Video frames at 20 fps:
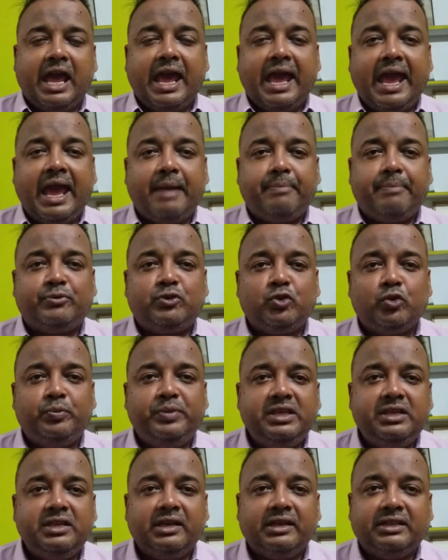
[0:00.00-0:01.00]
have to
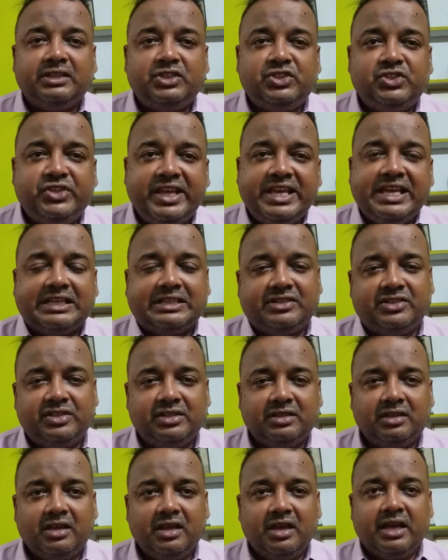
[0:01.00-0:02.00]
be checked
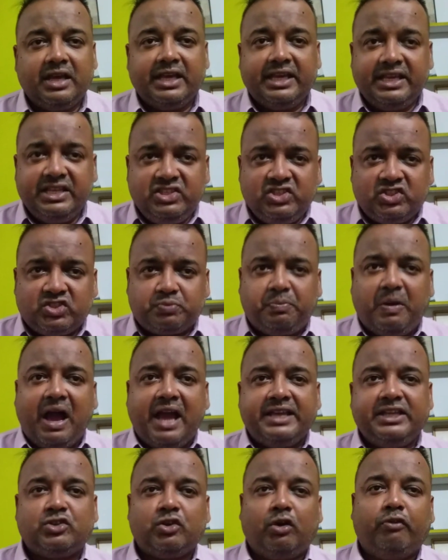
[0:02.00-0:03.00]
in
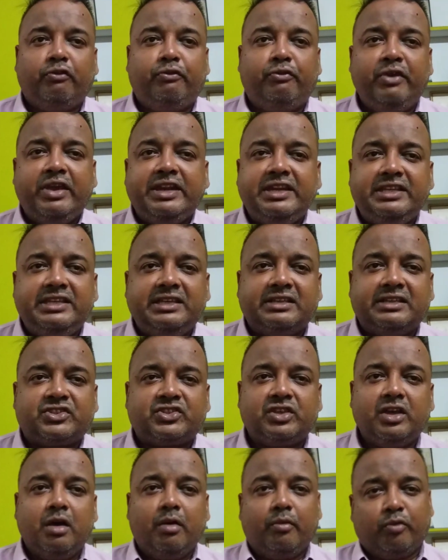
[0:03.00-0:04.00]
spite of
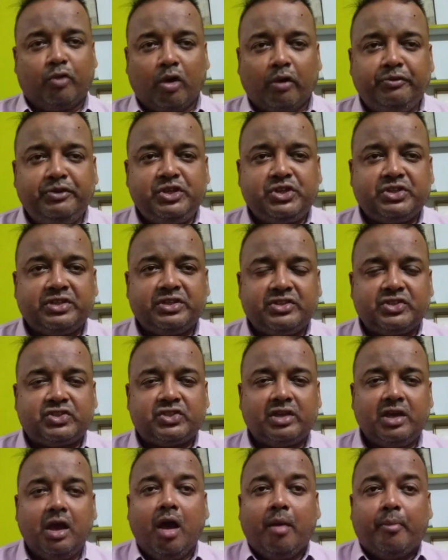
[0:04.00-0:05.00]
various
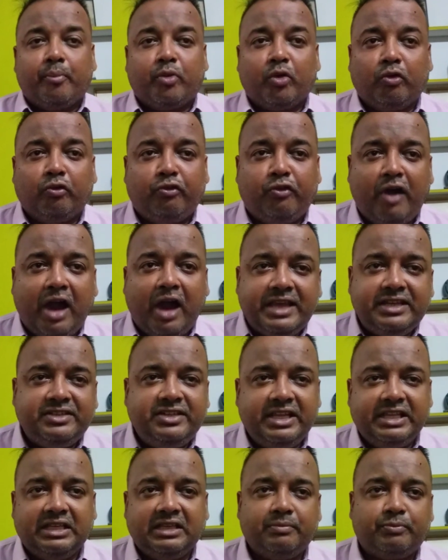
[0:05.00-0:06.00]
provisions
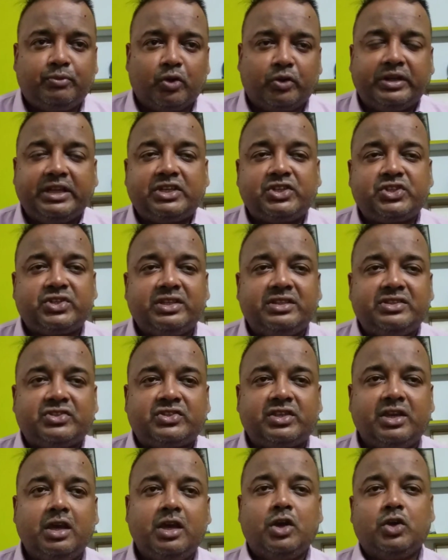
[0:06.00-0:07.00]
providing
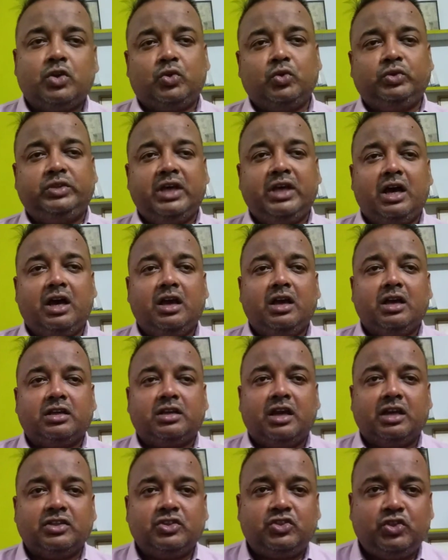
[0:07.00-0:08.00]
protections to the
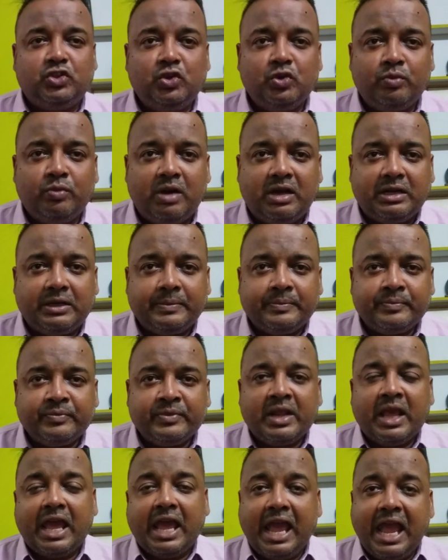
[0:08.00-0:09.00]
consumer
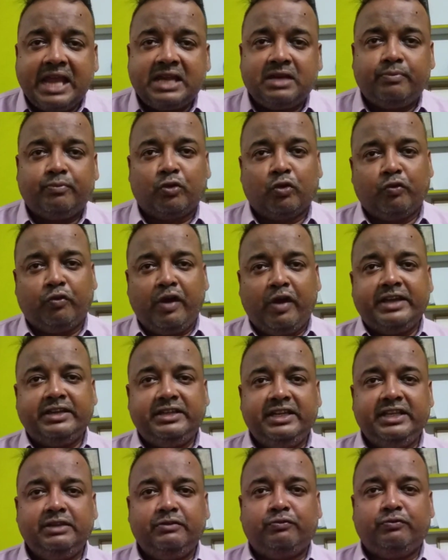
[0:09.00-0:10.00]
and
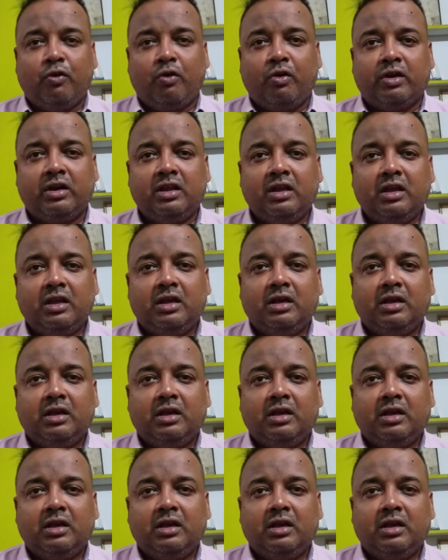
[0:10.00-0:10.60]
providing for